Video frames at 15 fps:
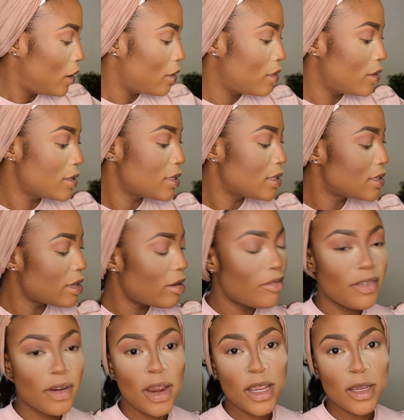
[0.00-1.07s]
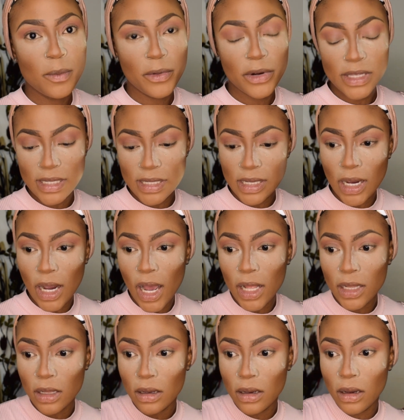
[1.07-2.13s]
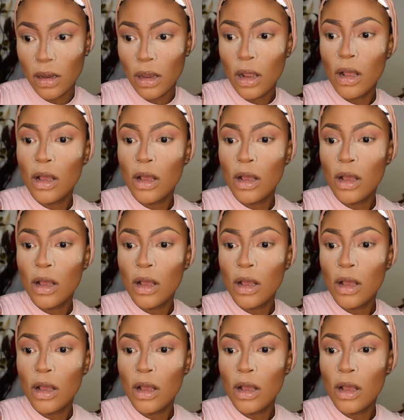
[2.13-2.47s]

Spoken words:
This is a very pretty color.